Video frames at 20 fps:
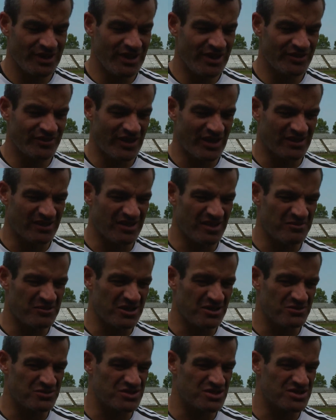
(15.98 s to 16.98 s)
Yeah, exactly. I
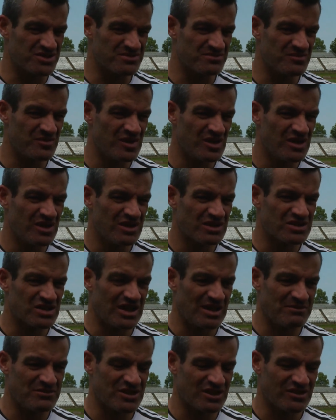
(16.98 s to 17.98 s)
mean, it was just
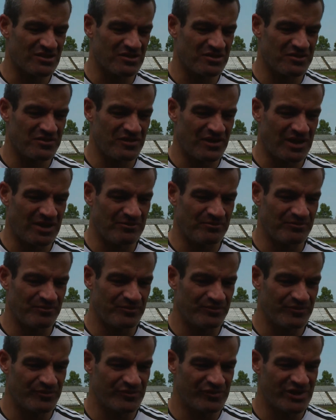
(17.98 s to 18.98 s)
time to kind
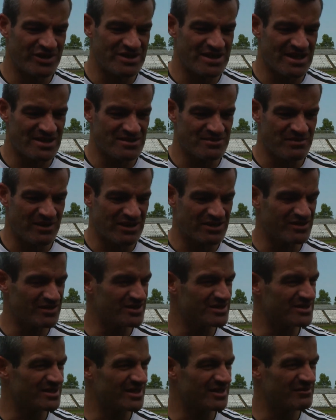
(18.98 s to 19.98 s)
of recharge the
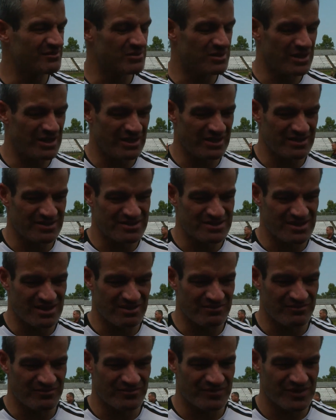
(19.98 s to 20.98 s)
batteries, get everybody as
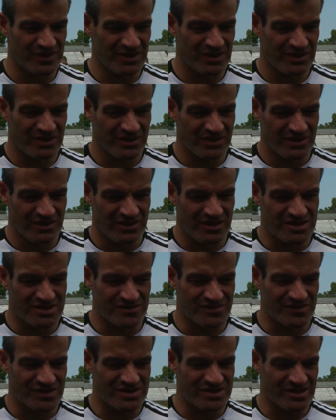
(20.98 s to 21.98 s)

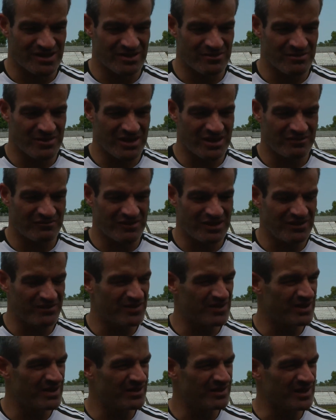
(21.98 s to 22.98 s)
fresh as they can be and ready
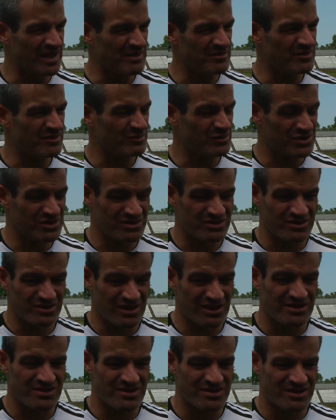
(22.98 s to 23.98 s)
for this game, which,
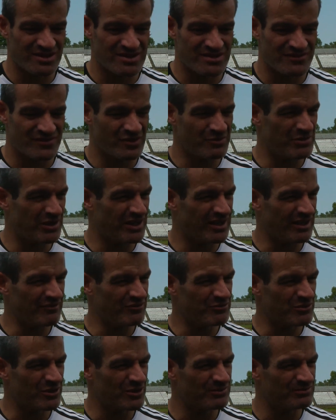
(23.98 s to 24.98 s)
as you said, is a very big game
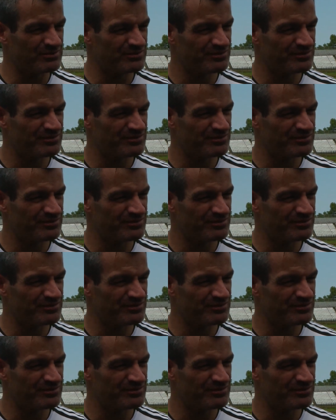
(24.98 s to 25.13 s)
tomorrow.